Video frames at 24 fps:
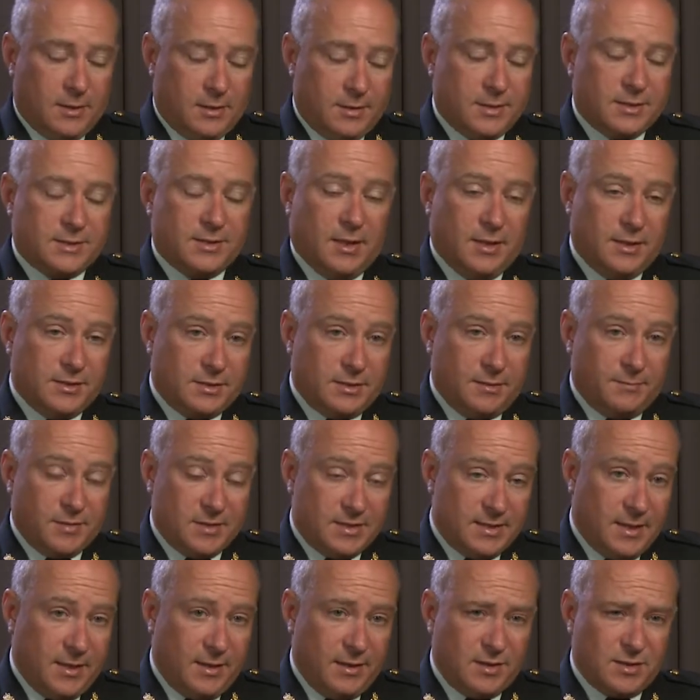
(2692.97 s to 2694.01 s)
The size of the
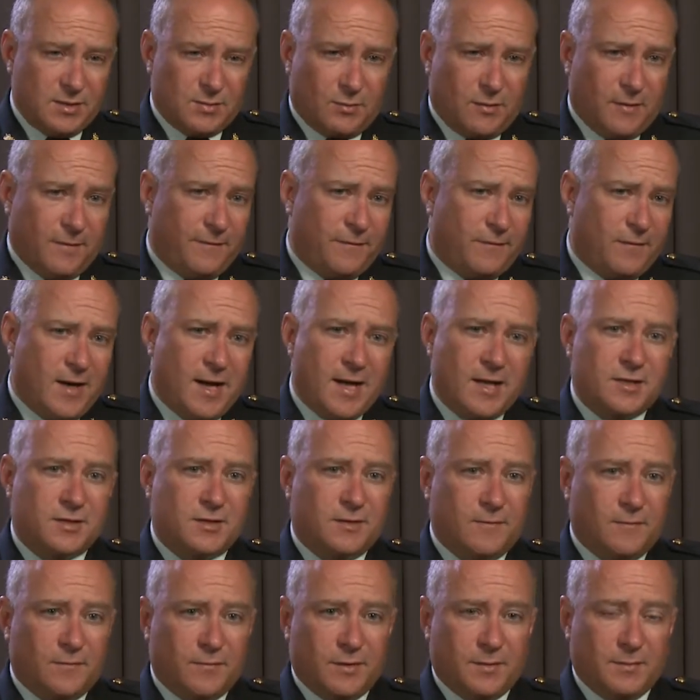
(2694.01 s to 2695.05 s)
battalions were a
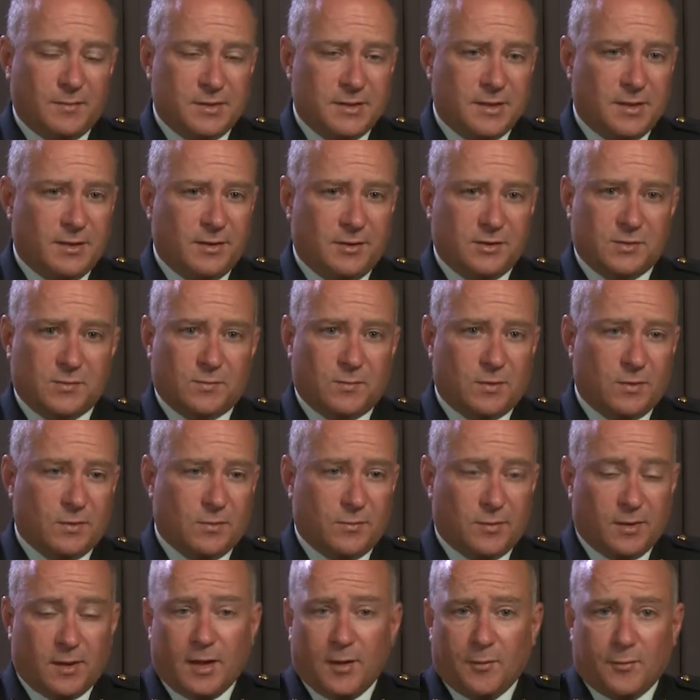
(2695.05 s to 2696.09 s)
fraction of what the battalions were
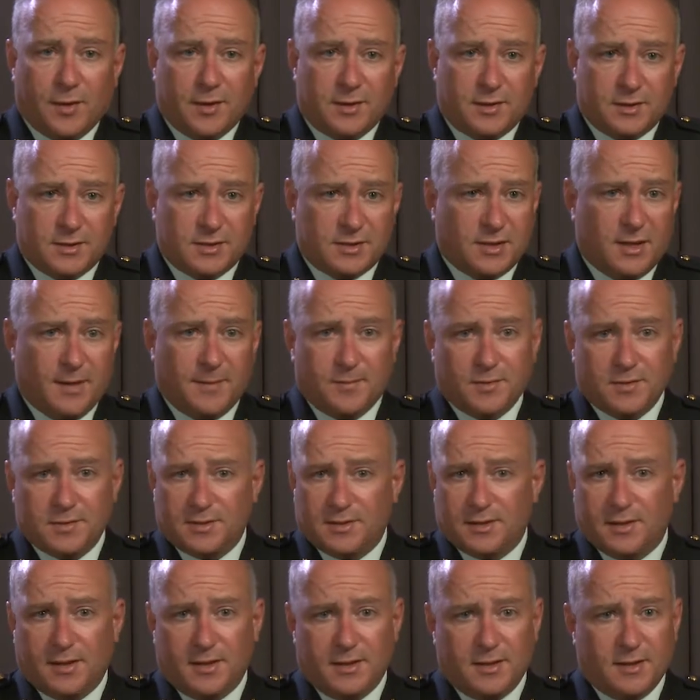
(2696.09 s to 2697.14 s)
when I went to
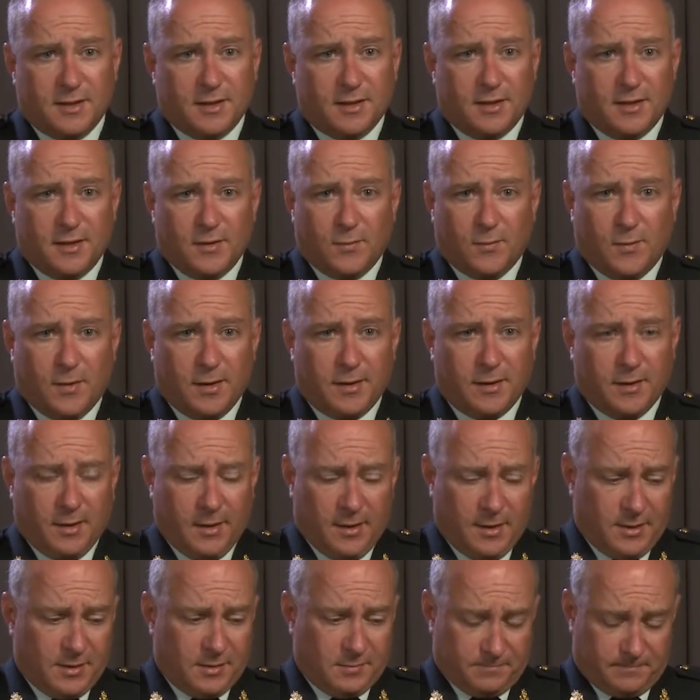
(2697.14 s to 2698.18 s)
Cyprus in 1991.
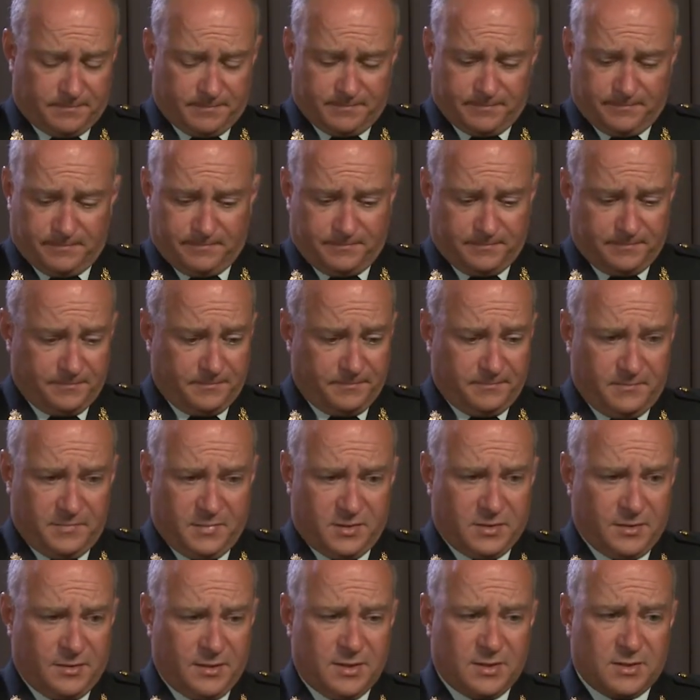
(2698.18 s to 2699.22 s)

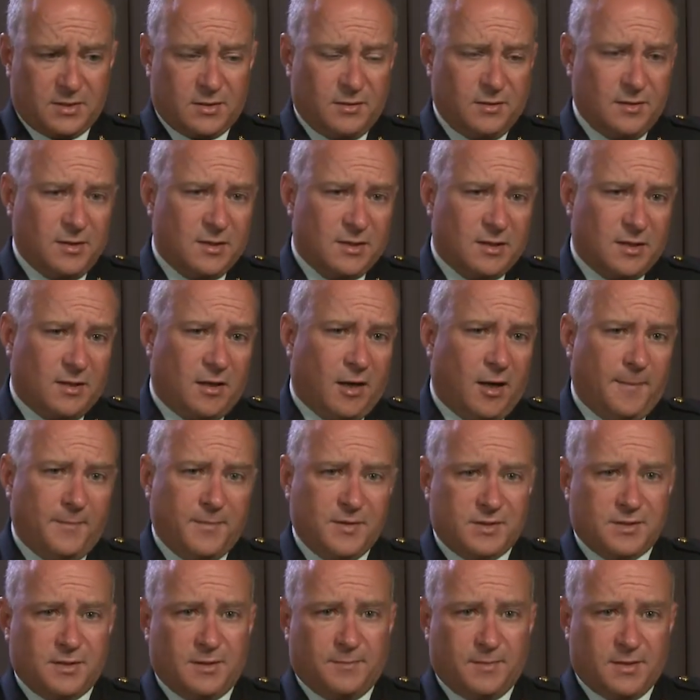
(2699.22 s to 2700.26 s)
So these turned into
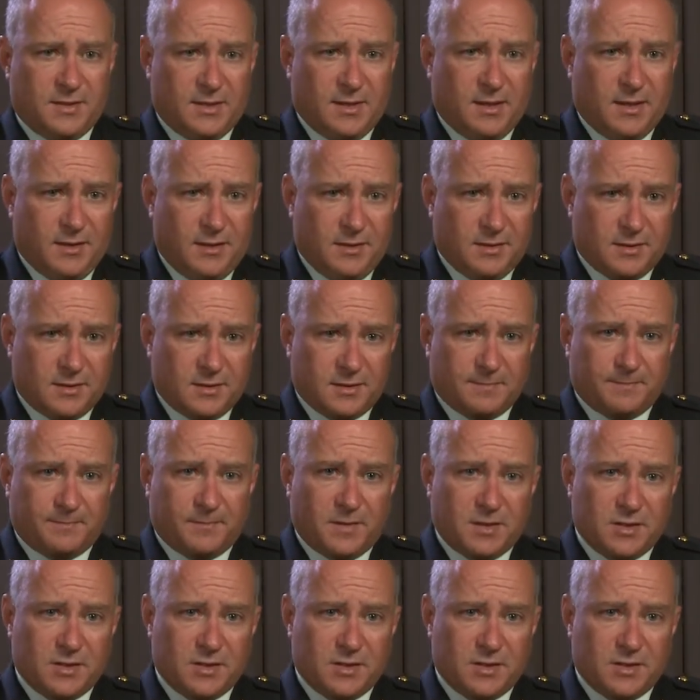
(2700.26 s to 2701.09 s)
composite battalions.